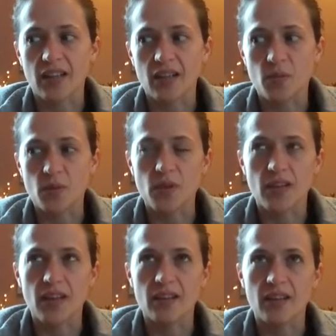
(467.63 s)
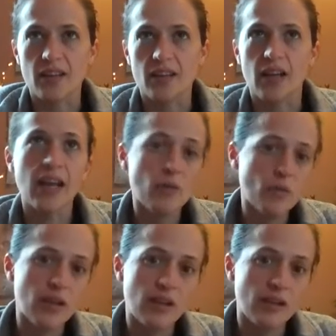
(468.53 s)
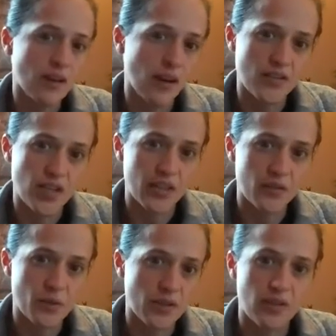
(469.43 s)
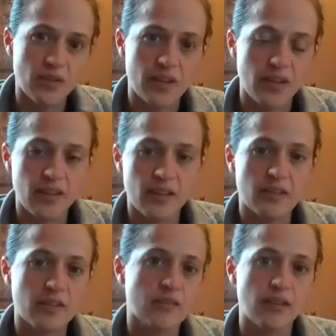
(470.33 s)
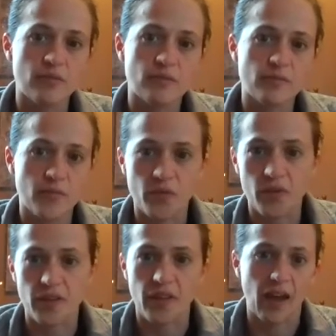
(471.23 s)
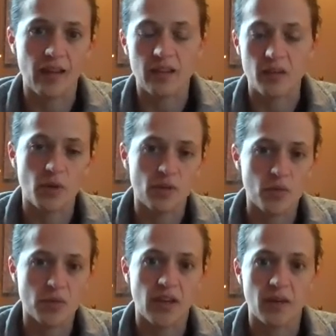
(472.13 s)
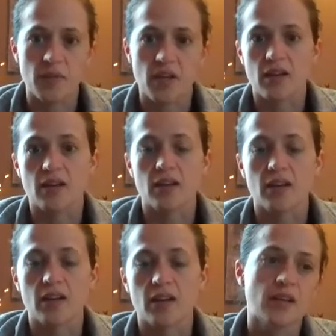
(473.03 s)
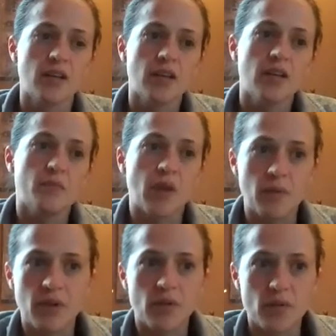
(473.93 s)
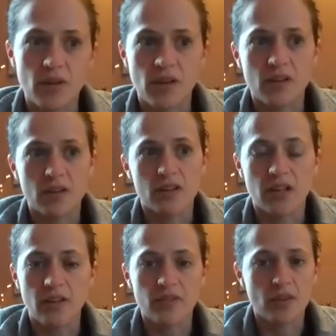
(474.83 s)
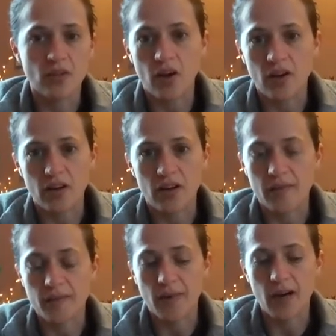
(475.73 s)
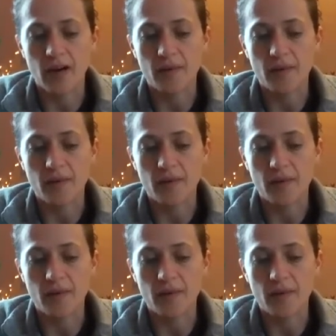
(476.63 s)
Like we would get like an 8-week contract with a clinic and fulfill that, like work full time there, and maybe go to another clinic for longer,